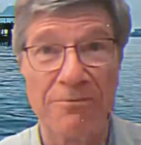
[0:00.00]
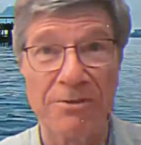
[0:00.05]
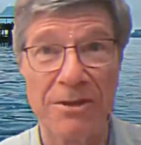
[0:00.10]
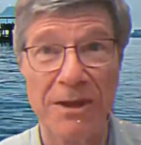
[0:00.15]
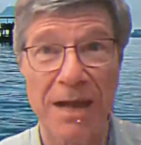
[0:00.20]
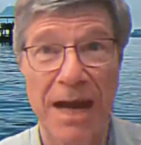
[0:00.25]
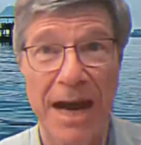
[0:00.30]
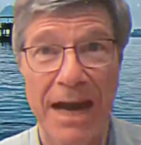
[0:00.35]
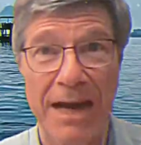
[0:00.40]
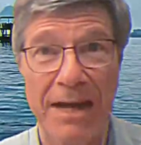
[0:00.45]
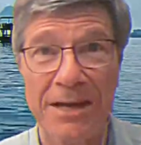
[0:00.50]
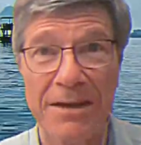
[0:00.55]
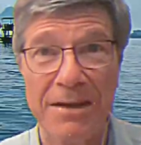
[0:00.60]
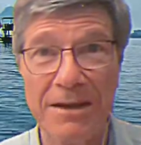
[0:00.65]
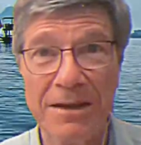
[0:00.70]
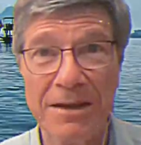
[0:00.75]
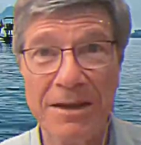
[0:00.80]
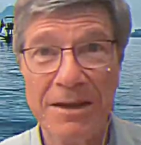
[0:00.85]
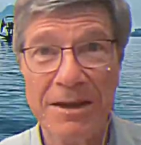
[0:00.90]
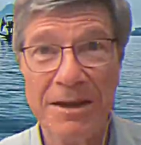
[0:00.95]
line,
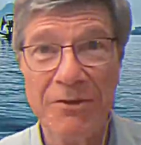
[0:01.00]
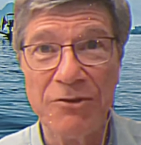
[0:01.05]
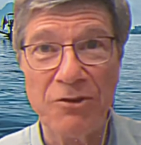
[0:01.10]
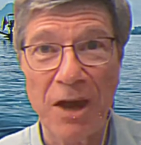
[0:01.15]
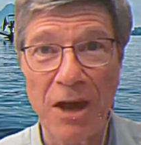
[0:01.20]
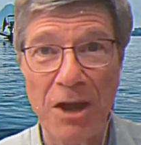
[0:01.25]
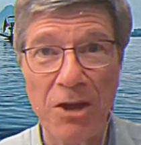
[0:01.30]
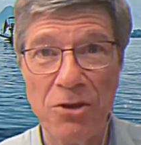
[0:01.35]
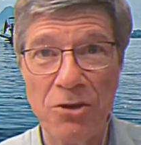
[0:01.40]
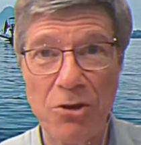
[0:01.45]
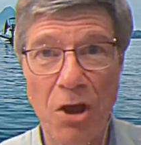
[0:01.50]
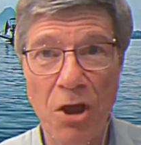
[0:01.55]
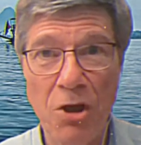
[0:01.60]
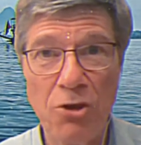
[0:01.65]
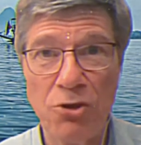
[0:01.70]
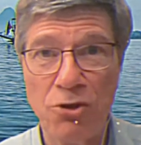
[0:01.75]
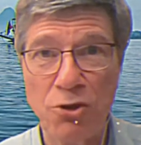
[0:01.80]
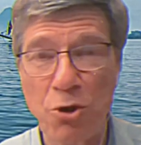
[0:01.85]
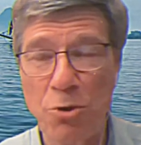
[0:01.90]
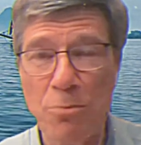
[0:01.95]
said,
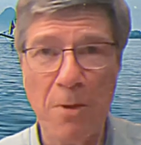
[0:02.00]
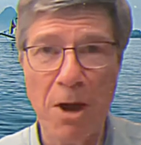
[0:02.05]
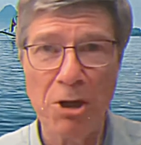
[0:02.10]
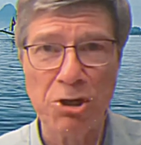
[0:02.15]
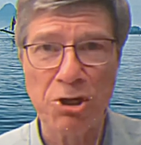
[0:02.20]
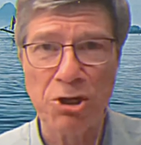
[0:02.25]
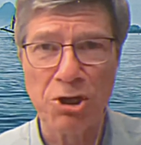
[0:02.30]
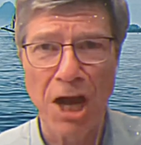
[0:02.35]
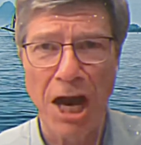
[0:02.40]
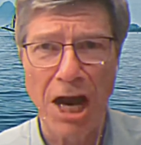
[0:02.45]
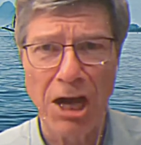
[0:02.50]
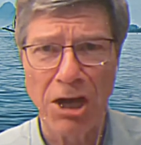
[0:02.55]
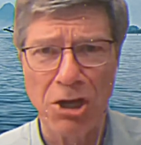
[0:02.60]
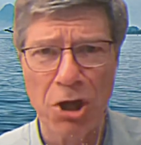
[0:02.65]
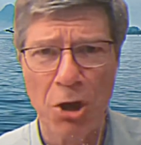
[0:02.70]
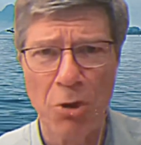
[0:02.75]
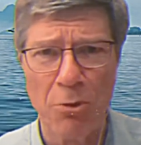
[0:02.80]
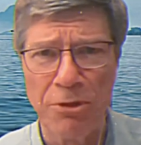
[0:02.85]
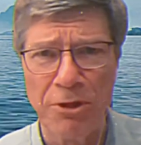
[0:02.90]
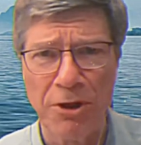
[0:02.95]
too much shock,
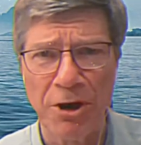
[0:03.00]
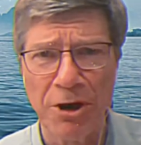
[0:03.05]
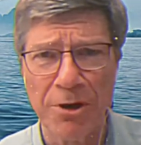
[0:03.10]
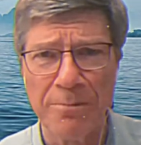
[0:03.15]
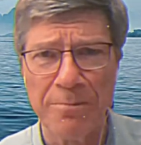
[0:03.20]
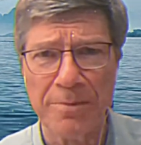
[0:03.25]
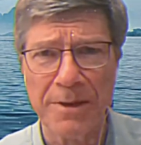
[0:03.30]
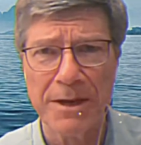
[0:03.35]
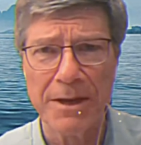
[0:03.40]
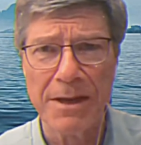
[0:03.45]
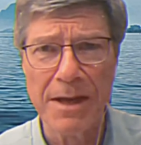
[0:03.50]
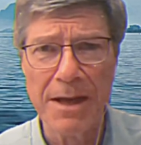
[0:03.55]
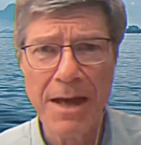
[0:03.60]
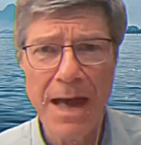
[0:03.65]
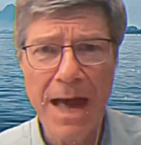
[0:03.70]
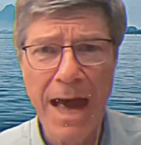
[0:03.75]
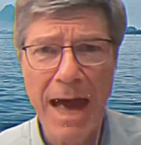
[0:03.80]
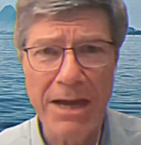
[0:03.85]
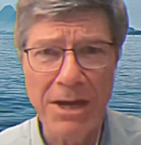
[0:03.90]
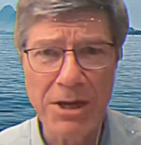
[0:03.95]
no therapy.
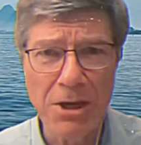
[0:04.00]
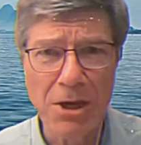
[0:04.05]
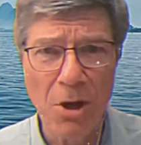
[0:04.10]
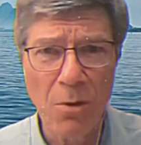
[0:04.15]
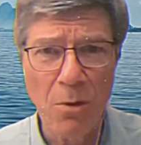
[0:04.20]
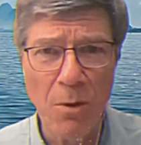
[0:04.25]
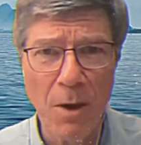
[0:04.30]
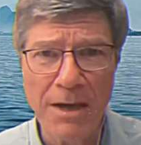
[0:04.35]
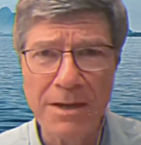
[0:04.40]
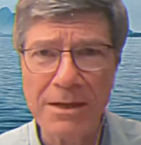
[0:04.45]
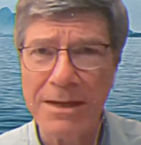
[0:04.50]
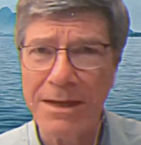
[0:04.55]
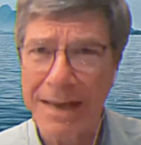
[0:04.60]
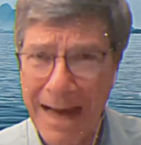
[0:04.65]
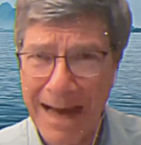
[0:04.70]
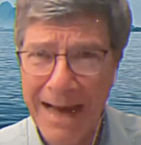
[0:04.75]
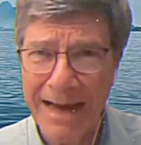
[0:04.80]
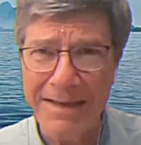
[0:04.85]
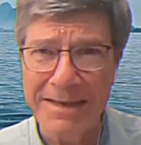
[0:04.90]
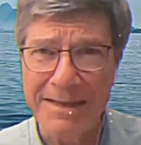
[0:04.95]
And you know what?
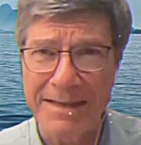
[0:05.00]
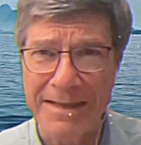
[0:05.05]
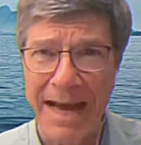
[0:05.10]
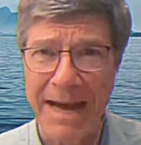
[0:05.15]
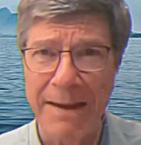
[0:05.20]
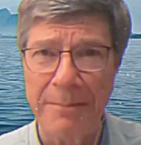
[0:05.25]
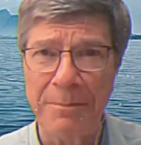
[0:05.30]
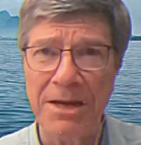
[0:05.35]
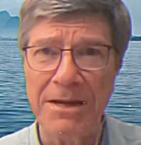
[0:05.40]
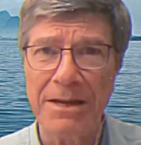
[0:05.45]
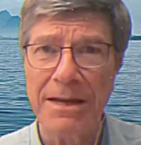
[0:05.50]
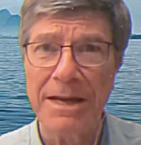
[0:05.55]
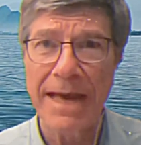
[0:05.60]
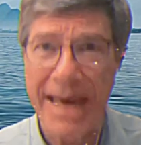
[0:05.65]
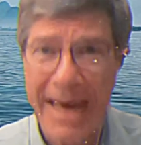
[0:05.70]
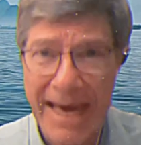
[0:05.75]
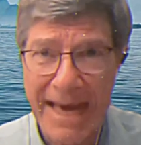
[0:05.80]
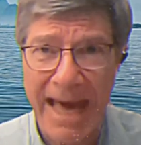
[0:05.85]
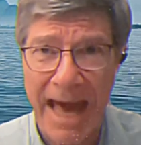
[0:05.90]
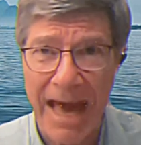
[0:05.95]
God damn it,
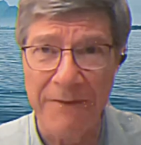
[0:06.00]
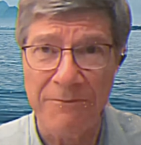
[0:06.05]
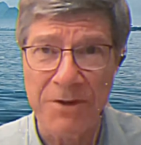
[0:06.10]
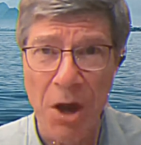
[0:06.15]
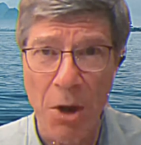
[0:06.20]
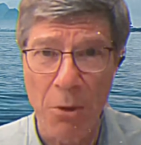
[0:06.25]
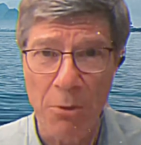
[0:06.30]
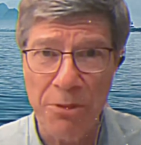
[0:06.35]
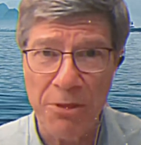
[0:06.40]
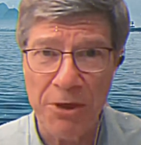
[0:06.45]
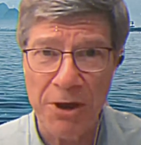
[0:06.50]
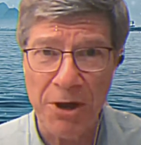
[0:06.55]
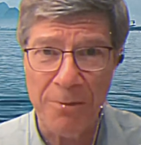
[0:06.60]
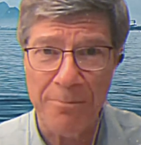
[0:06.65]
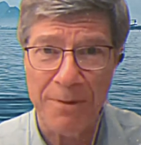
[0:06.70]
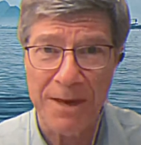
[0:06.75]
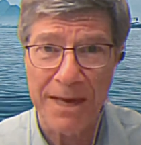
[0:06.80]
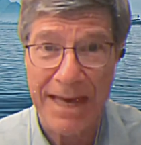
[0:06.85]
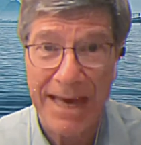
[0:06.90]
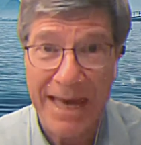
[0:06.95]
he gave no
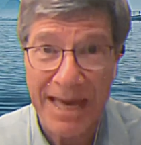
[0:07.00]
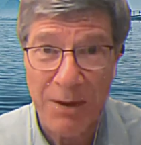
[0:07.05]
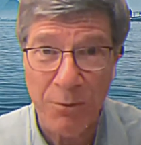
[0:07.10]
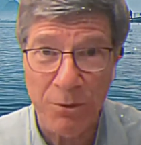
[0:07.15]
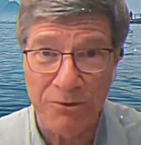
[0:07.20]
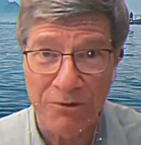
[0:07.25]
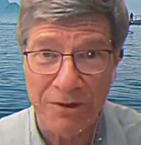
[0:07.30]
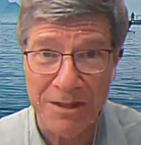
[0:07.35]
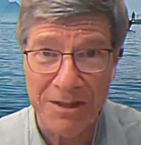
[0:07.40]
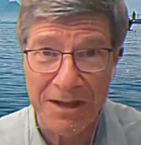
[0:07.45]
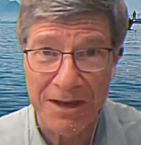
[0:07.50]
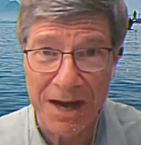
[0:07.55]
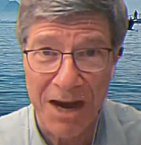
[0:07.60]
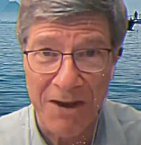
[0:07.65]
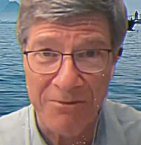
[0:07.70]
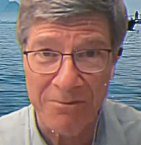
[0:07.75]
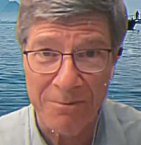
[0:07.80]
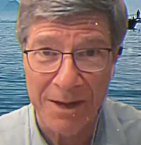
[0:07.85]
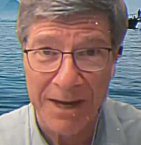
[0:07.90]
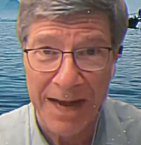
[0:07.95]
therapy. He was in the
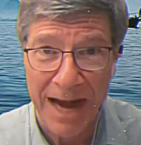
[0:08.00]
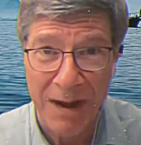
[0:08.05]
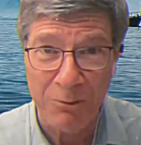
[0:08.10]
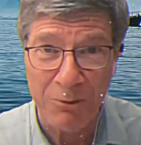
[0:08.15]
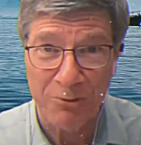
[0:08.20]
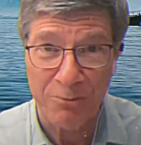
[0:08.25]
government. I was